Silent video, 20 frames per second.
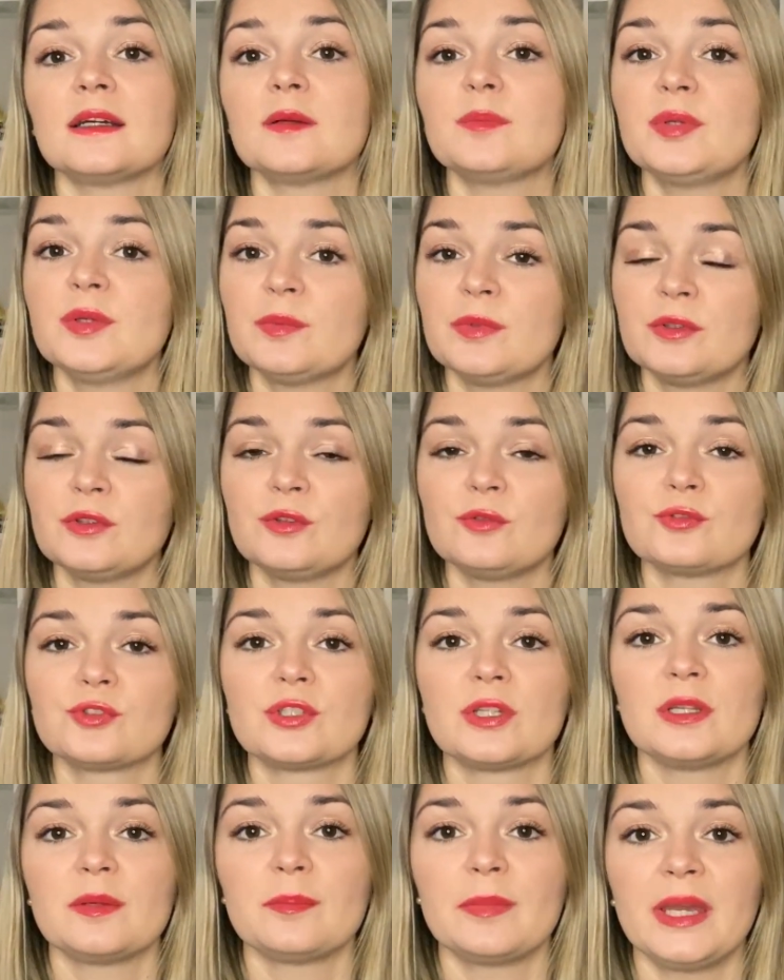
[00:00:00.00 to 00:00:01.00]
people
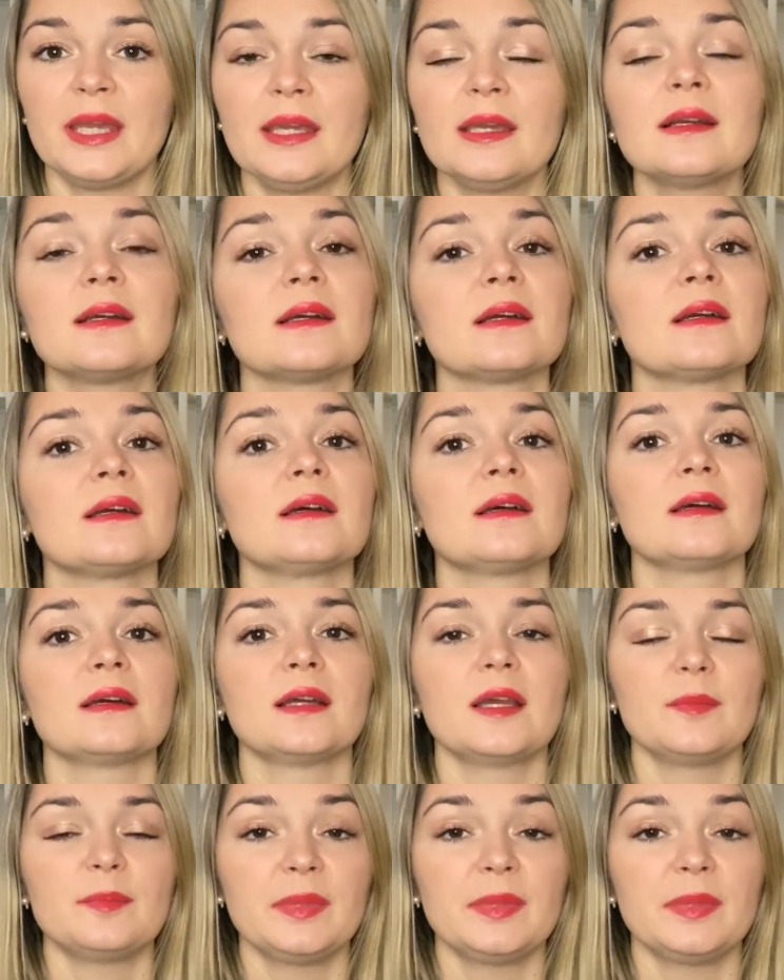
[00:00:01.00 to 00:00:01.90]
usually make a